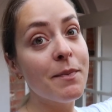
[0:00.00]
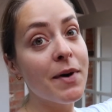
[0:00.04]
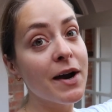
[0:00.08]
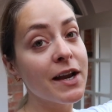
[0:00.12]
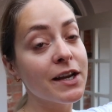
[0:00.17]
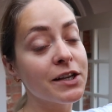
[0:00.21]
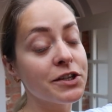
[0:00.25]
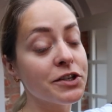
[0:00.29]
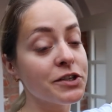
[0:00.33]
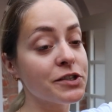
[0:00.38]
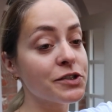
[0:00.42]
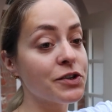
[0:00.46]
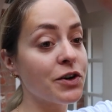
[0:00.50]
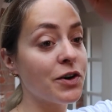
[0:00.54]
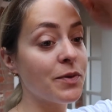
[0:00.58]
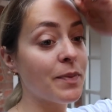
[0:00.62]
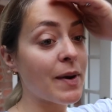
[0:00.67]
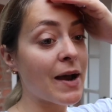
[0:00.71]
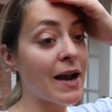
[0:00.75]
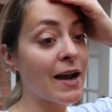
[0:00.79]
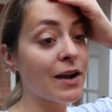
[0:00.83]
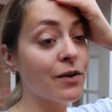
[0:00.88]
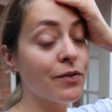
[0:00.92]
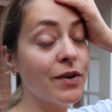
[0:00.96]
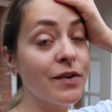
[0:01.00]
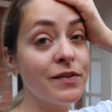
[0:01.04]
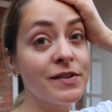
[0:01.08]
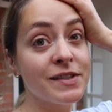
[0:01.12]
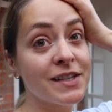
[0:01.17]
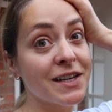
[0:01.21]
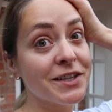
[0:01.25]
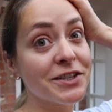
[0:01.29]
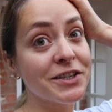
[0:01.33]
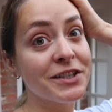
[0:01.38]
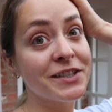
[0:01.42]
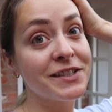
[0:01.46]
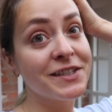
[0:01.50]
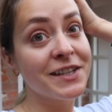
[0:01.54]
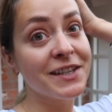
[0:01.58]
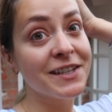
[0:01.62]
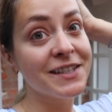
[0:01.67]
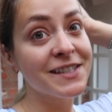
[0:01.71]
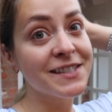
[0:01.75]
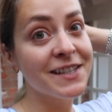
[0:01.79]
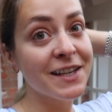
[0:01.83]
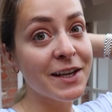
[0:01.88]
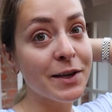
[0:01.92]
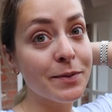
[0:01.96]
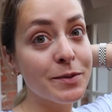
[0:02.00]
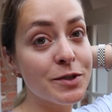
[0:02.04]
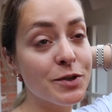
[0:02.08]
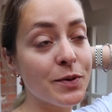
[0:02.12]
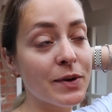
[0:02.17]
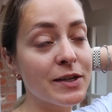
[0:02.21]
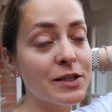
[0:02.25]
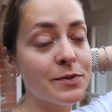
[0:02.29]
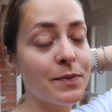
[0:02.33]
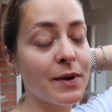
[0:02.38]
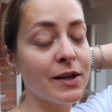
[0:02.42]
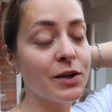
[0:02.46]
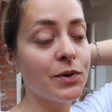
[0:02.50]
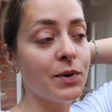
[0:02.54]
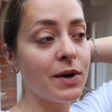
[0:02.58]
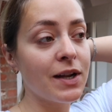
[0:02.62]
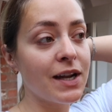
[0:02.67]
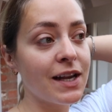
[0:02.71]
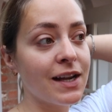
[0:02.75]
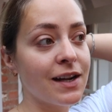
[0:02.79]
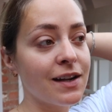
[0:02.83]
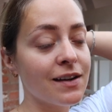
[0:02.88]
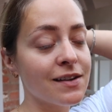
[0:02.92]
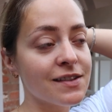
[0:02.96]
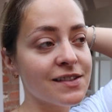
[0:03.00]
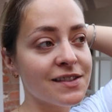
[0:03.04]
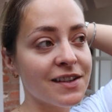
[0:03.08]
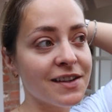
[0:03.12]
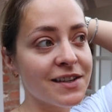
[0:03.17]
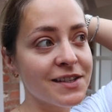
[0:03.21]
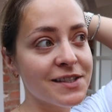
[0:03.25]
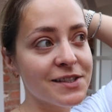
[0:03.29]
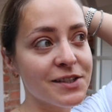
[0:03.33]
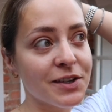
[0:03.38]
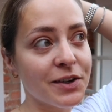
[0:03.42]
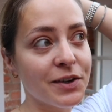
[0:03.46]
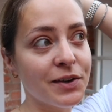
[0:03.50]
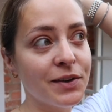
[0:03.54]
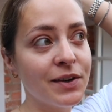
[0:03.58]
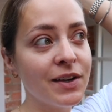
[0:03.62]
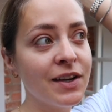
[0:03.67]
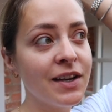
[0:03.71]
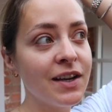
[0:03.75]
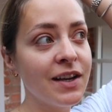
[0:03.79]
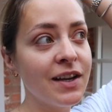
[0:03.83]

Mike just got back. River's actually still asleep. She went to bed quite late last night. So